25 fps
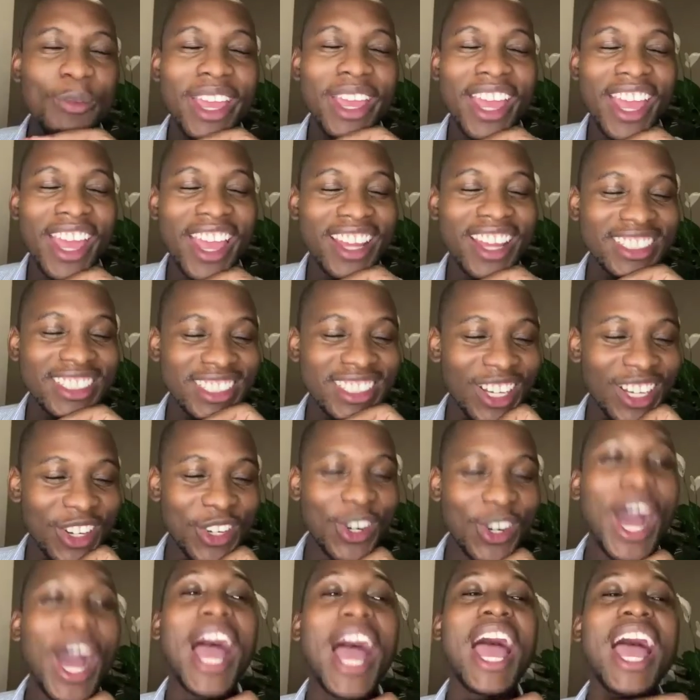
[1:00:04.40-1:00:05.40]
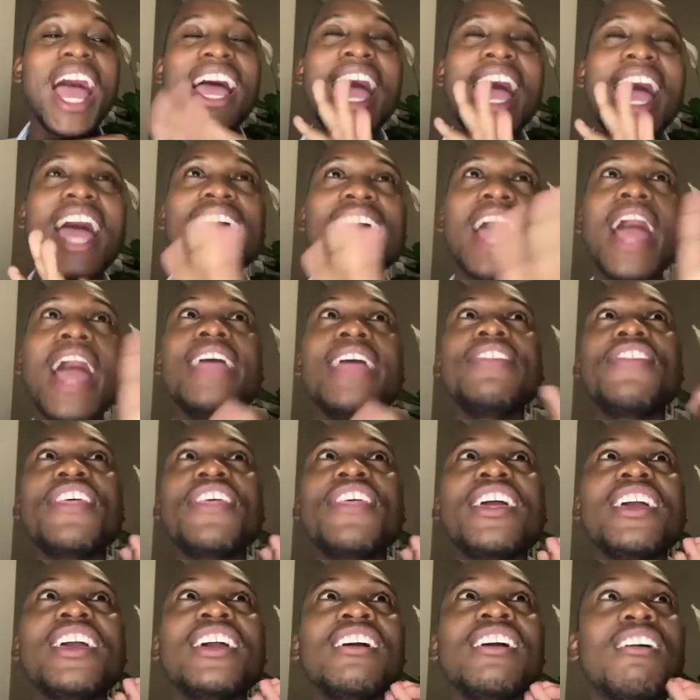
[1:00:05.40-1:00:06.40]
man, no. I
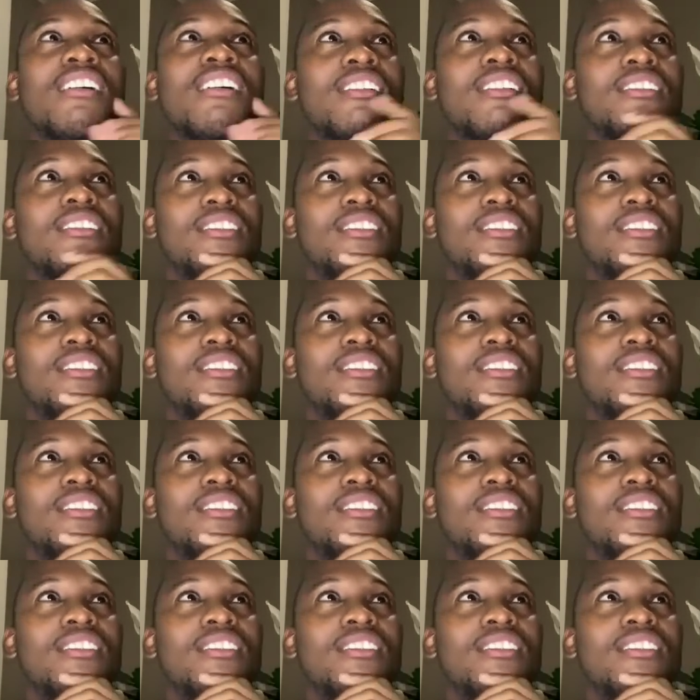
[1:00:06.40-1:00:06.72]
think